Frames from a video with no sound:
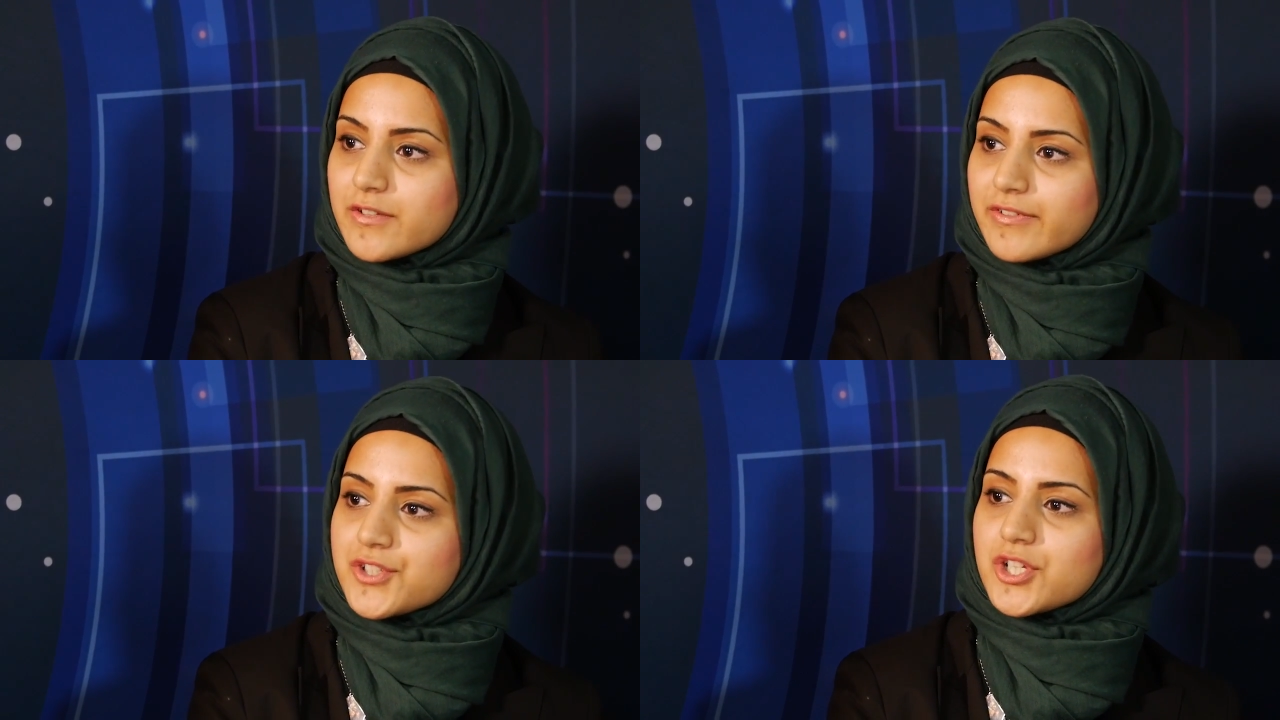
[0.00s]

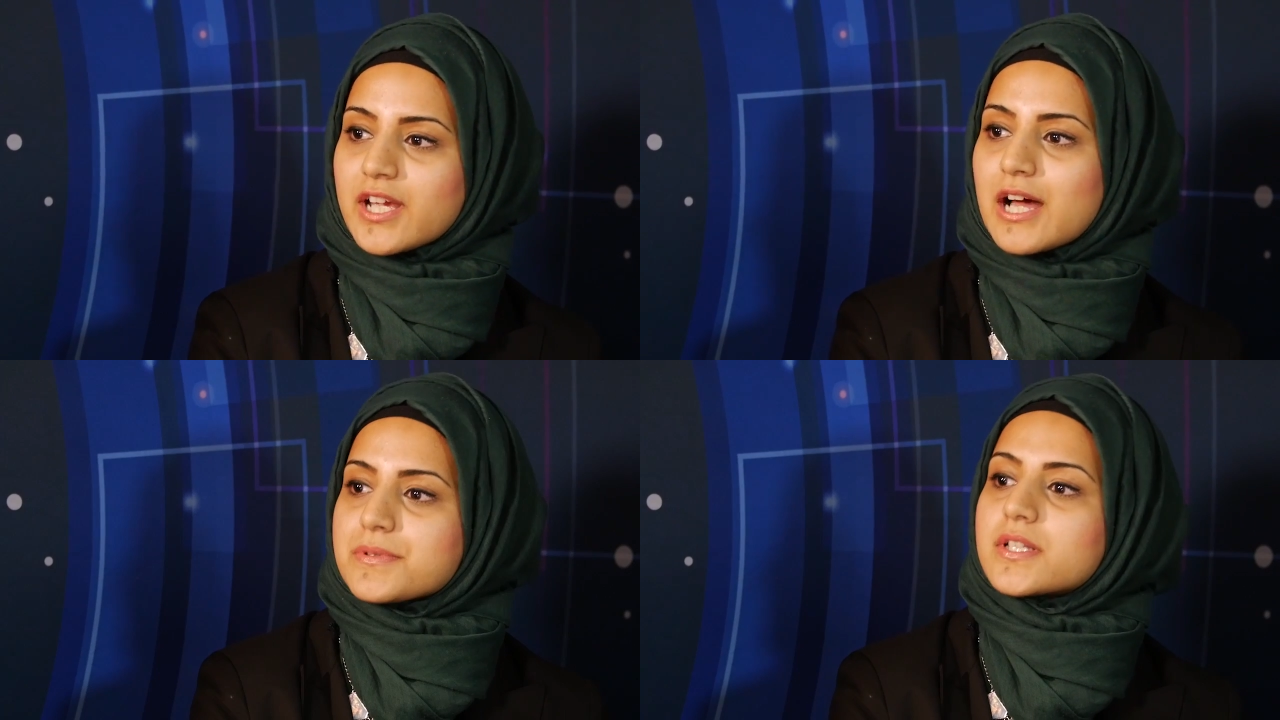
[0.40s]
to venture
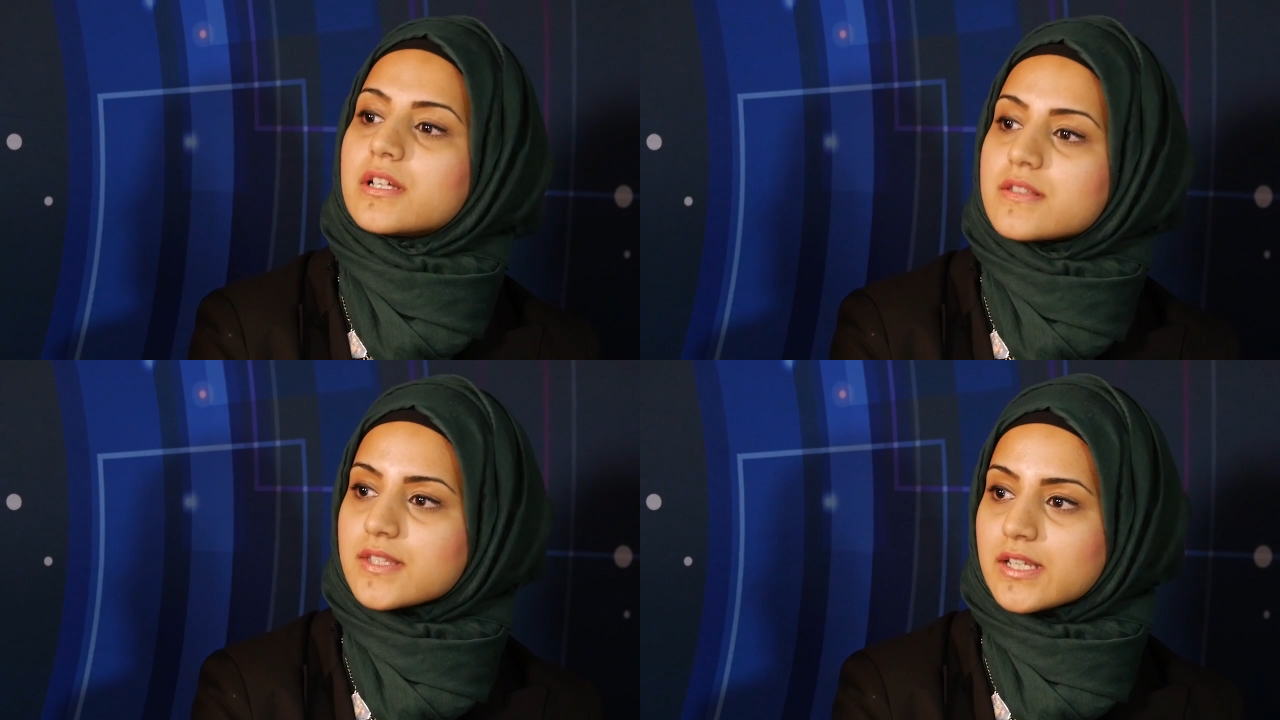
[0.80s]

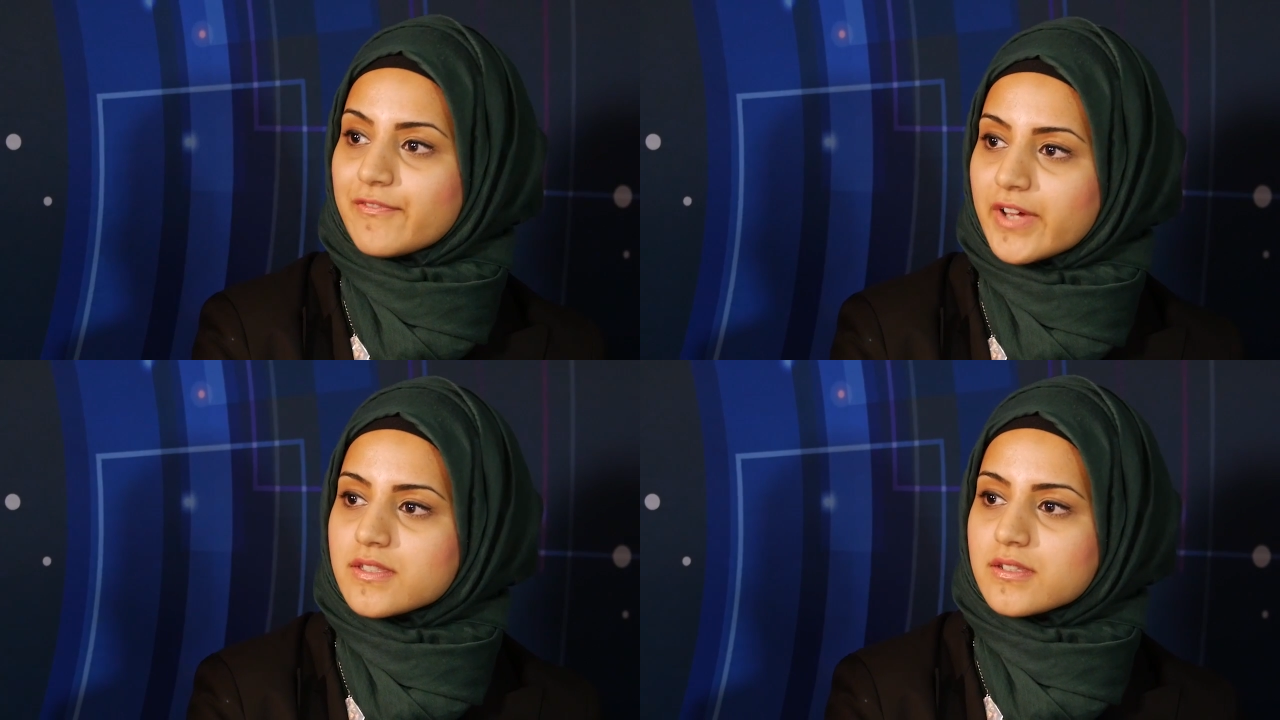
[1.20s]
capitalists and
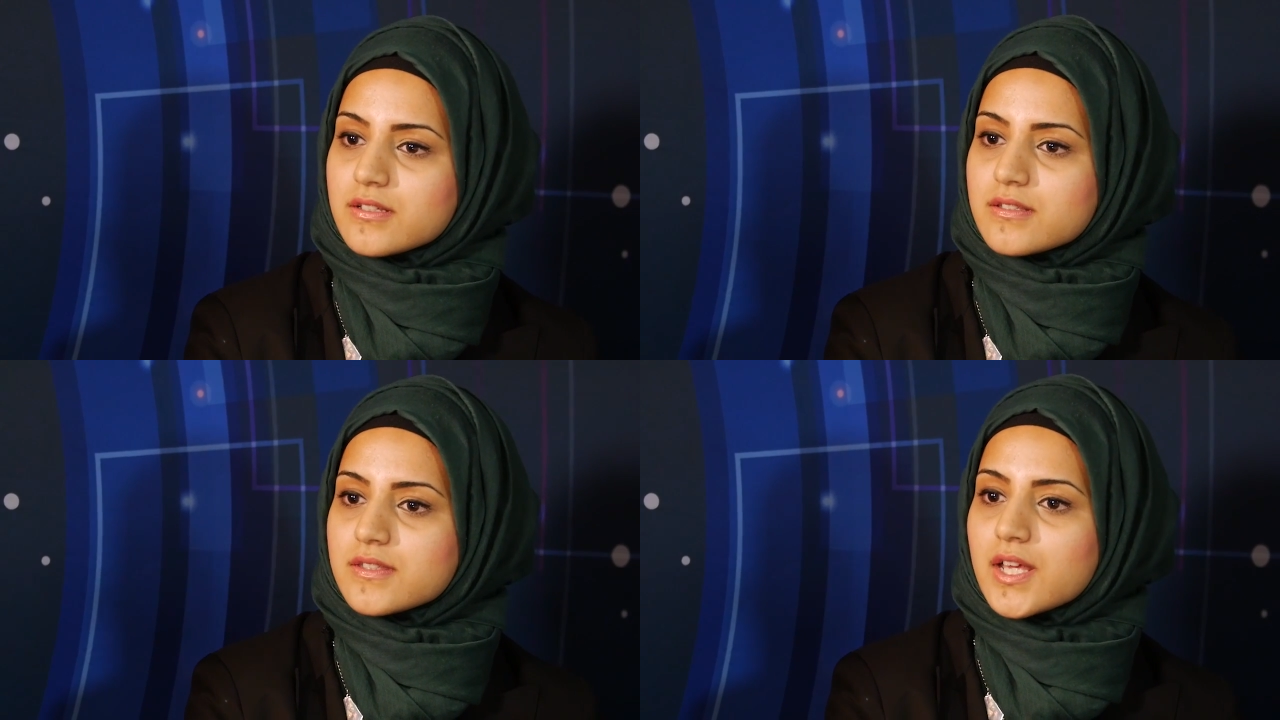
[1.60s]

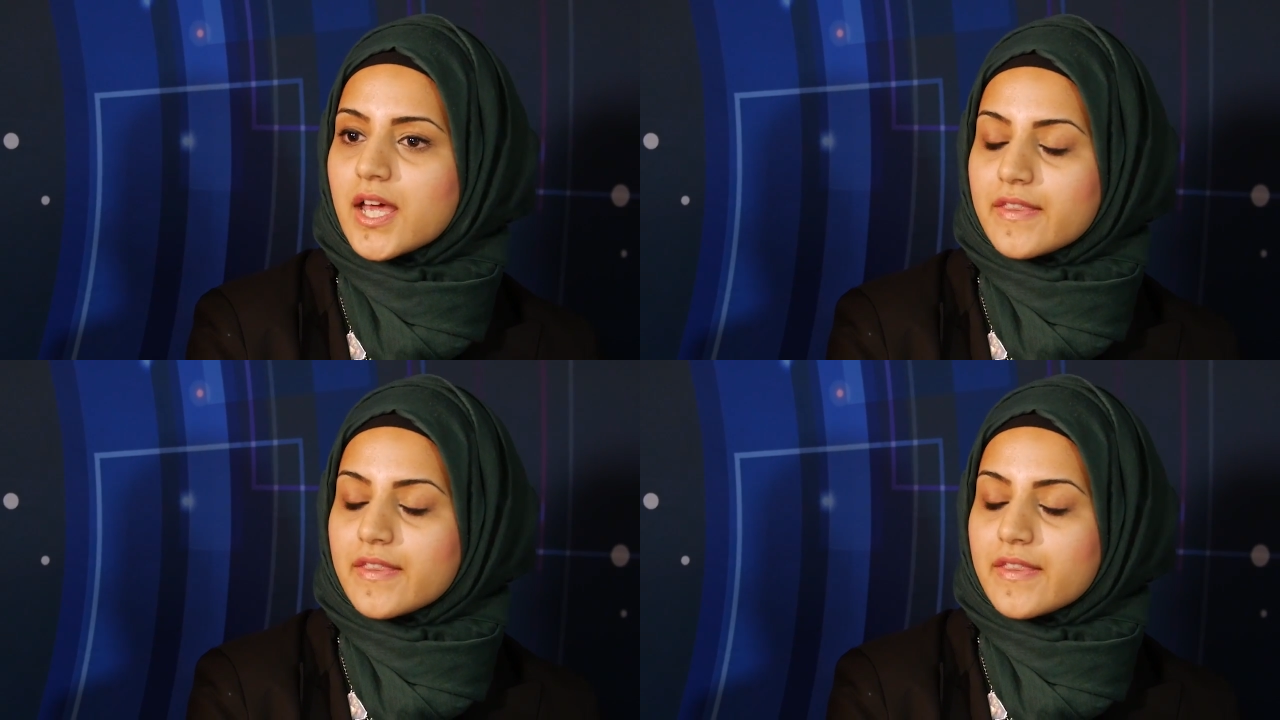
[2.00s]
investors.